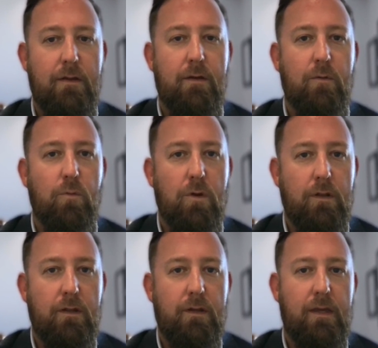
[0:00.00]
We're
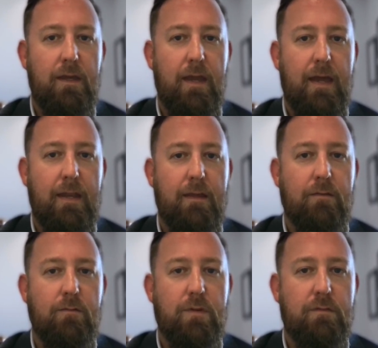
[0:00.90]
looking at it
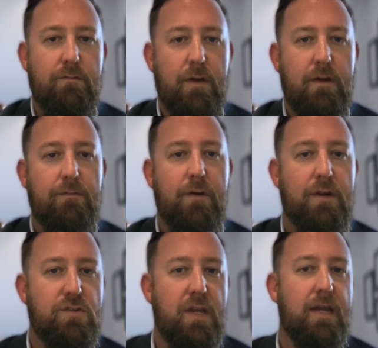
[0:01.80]
with a very
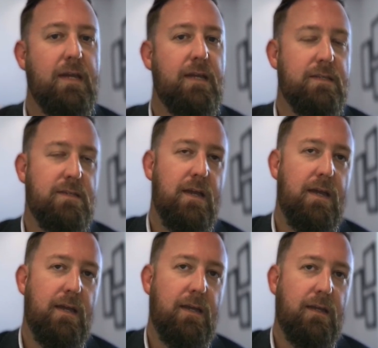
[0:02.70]
fresh take and
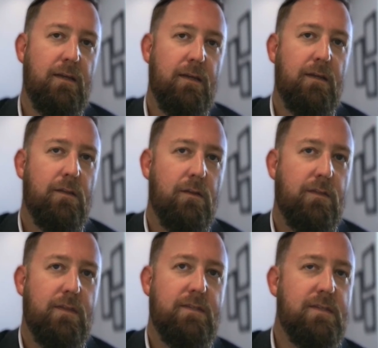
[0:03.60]
saying, look,
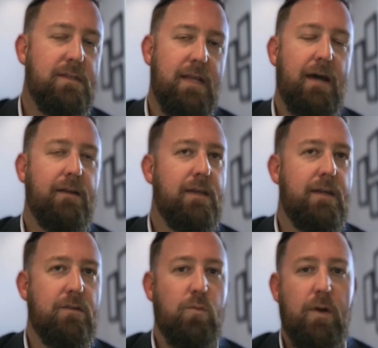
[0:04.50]
this is an
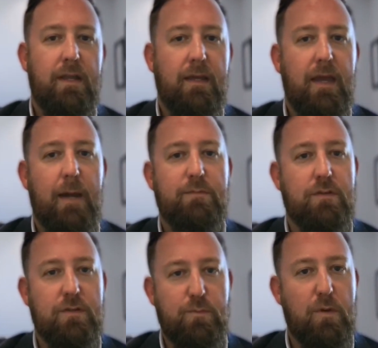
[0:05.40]
outdated way to
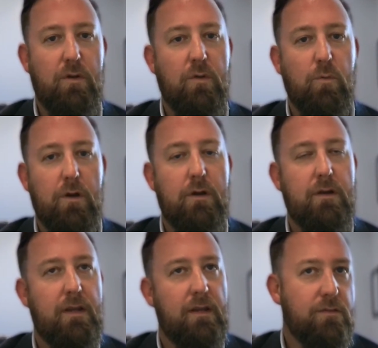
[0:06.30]
capture the spoken
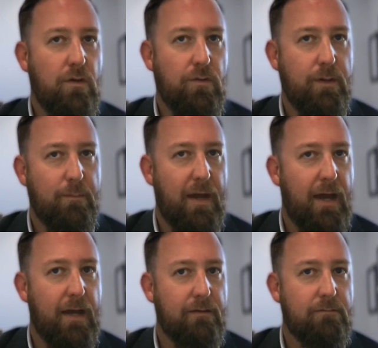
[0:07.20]
word, and it's holding
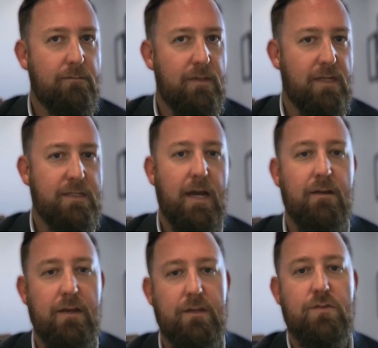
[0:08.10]
back the
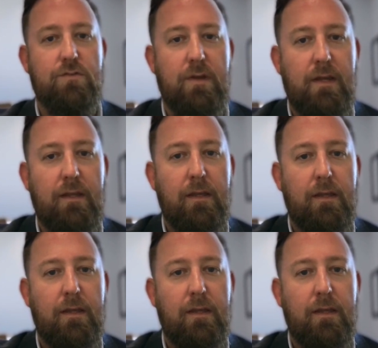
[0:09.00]
entire industry.